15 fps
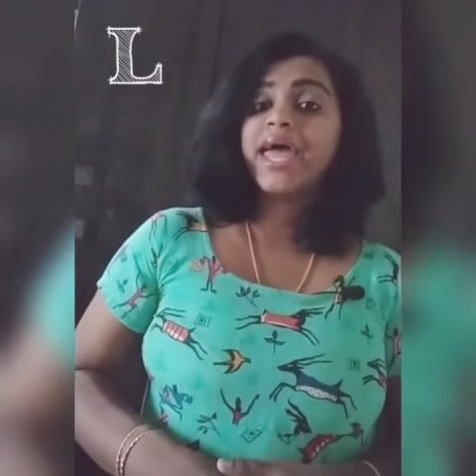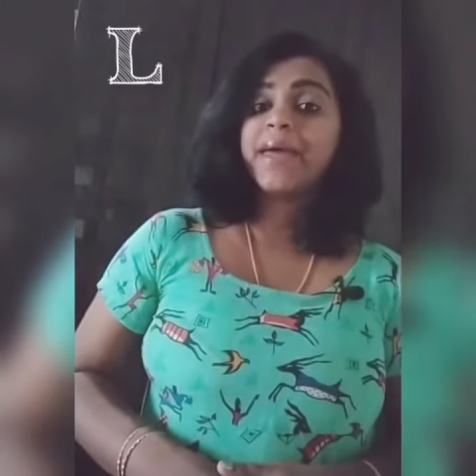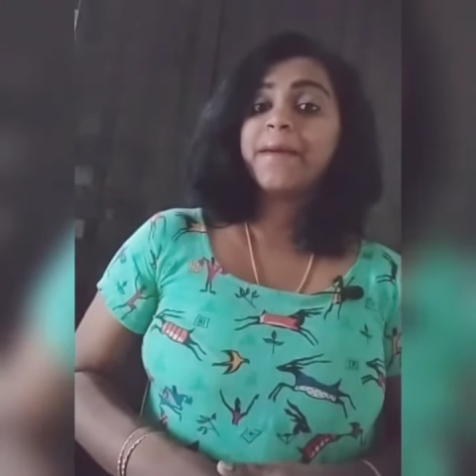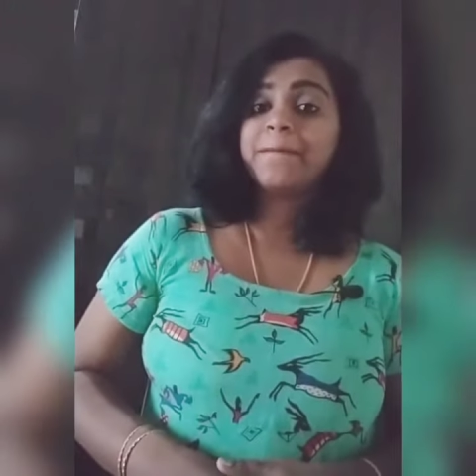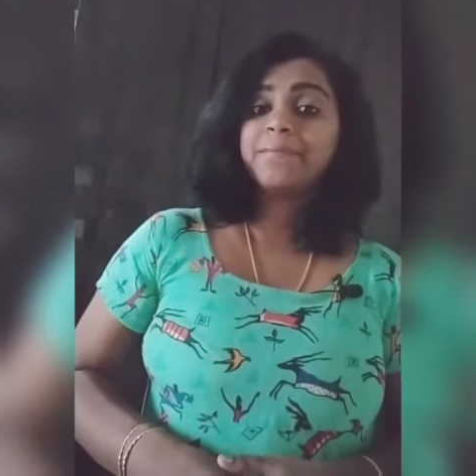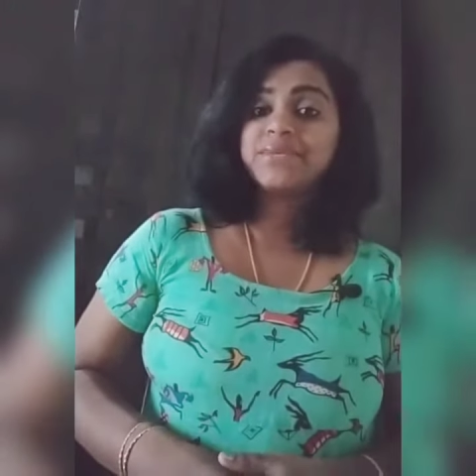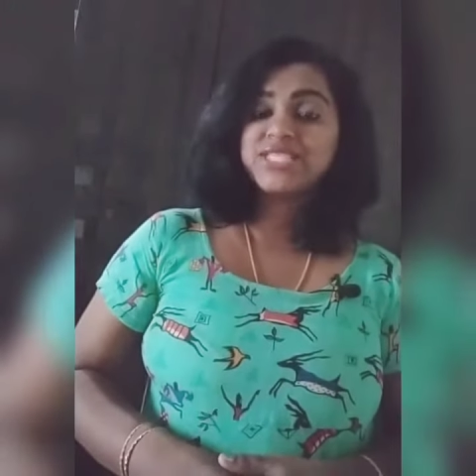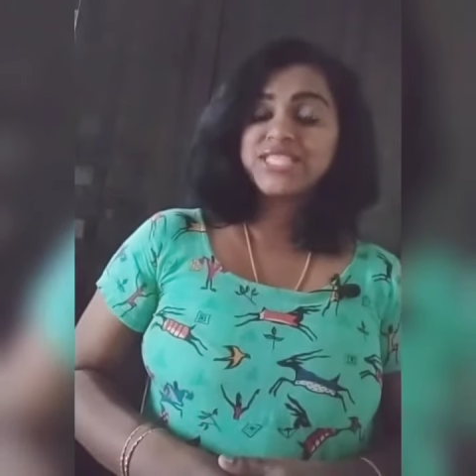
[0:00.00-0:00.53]

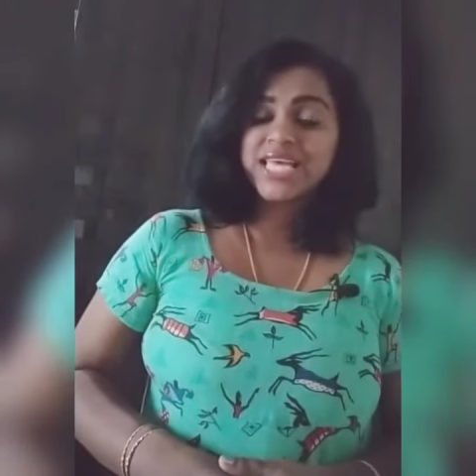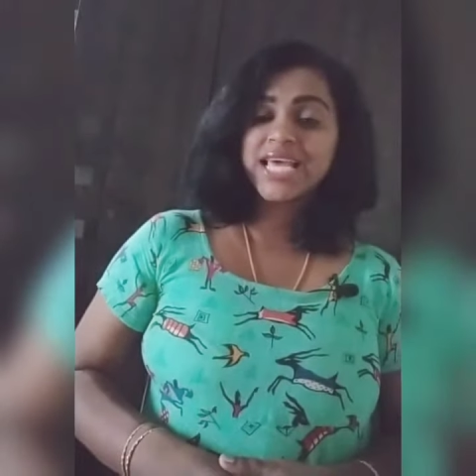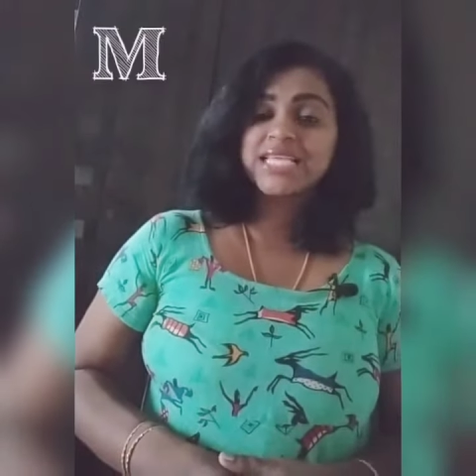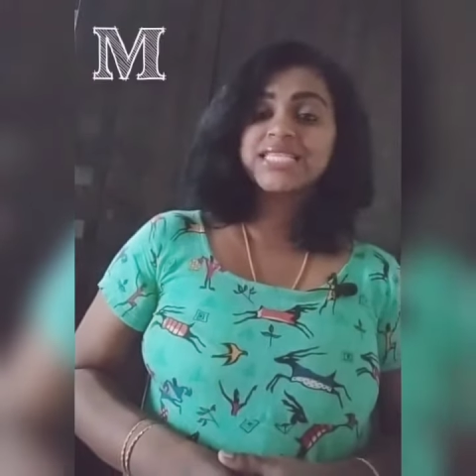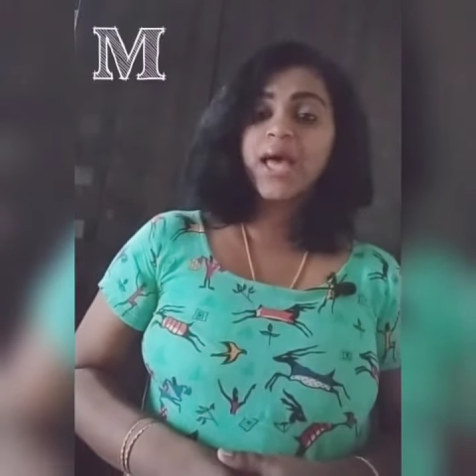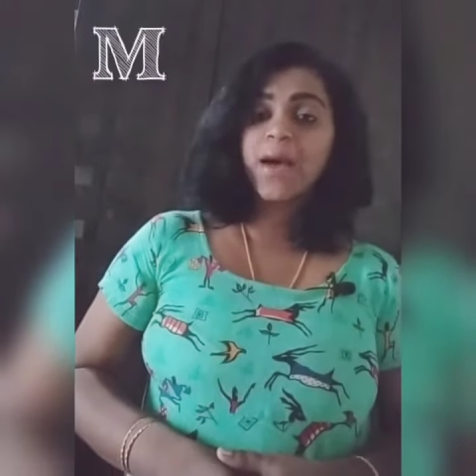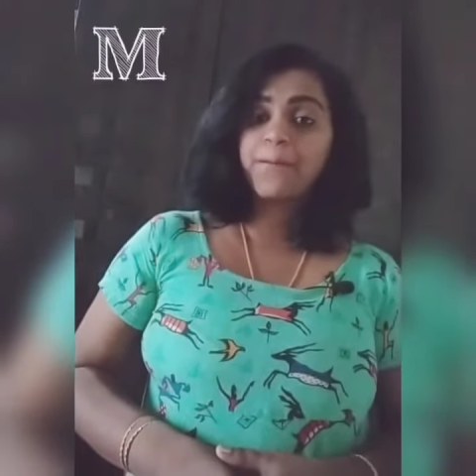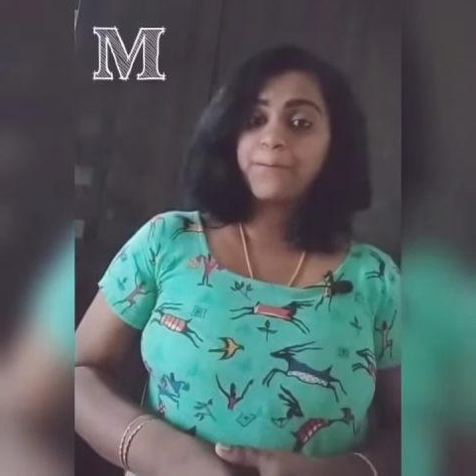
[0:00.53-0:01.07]
M
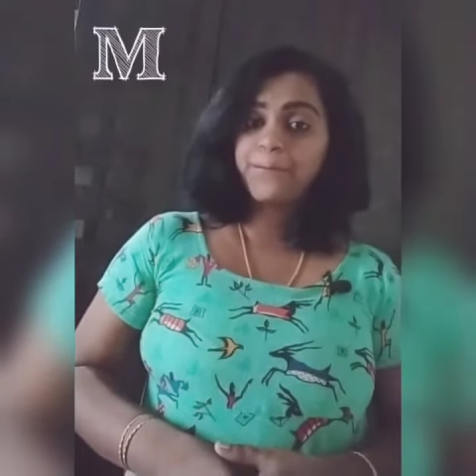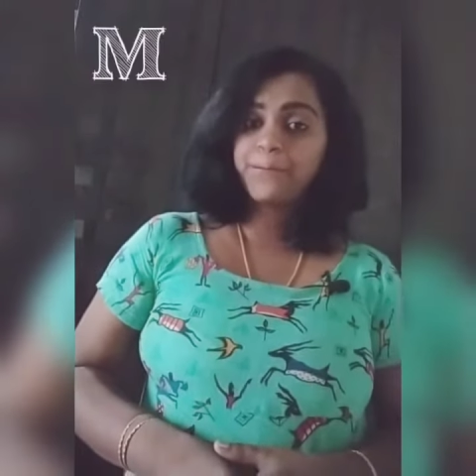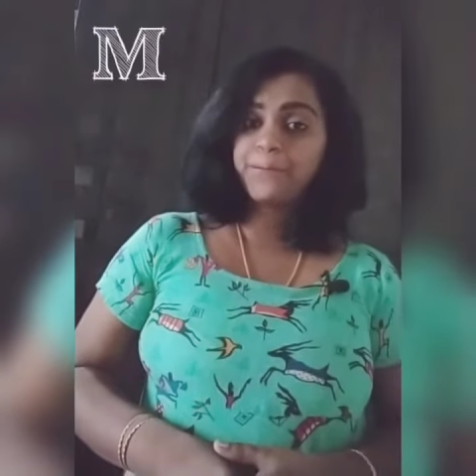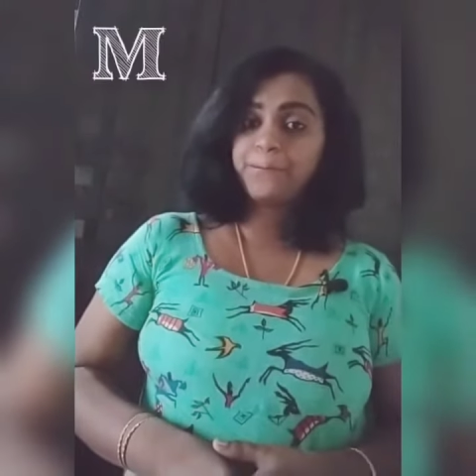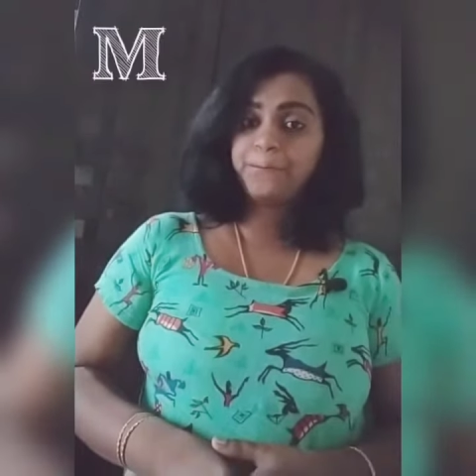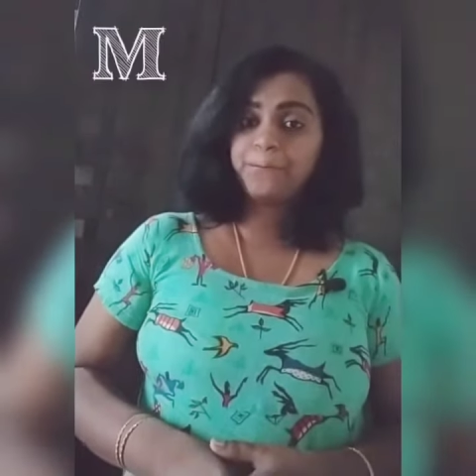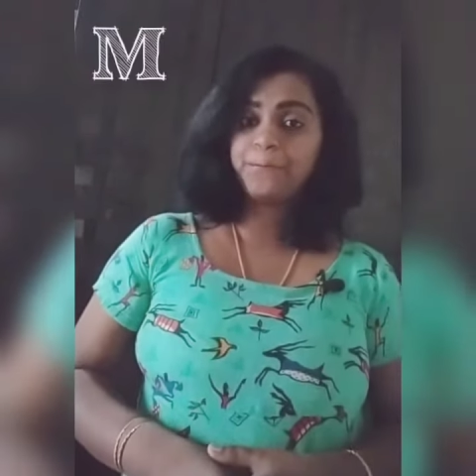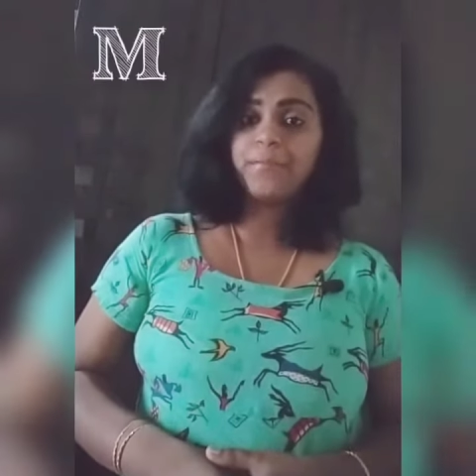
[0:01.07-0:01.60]
says
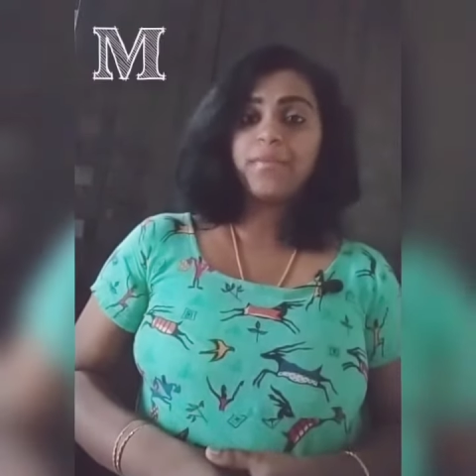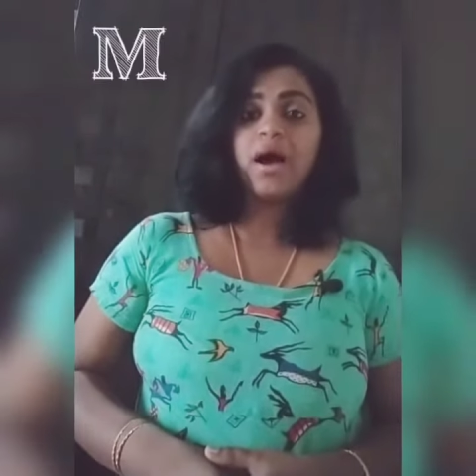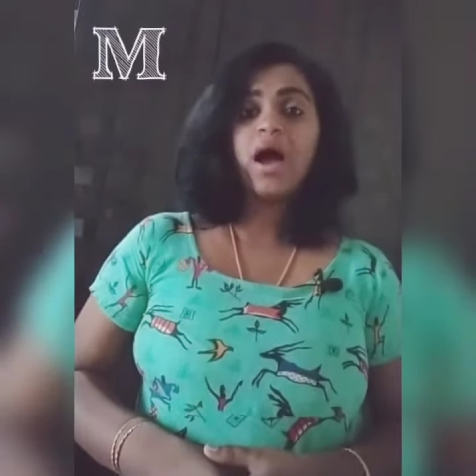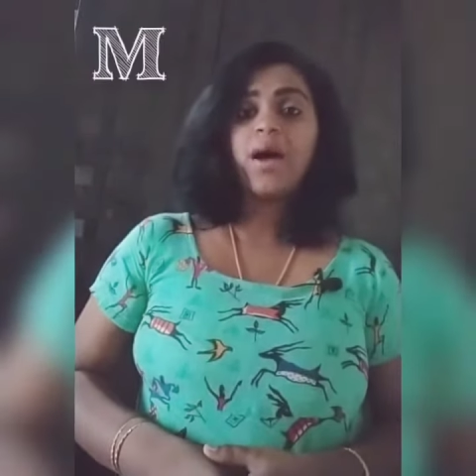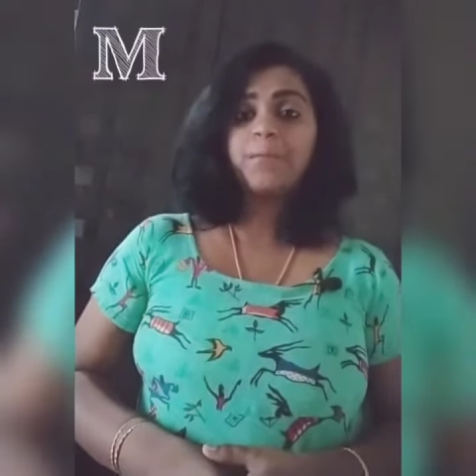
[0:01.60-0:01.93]
mm,